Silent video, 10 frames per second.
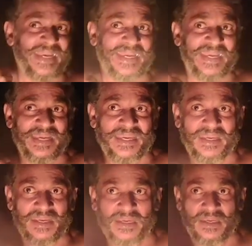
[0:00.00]

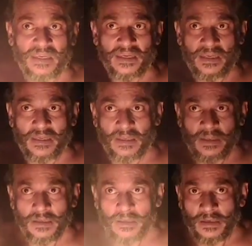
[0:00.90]

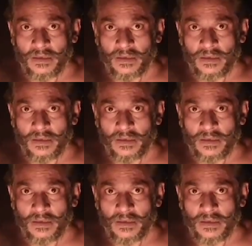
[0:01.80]
(no one is talking)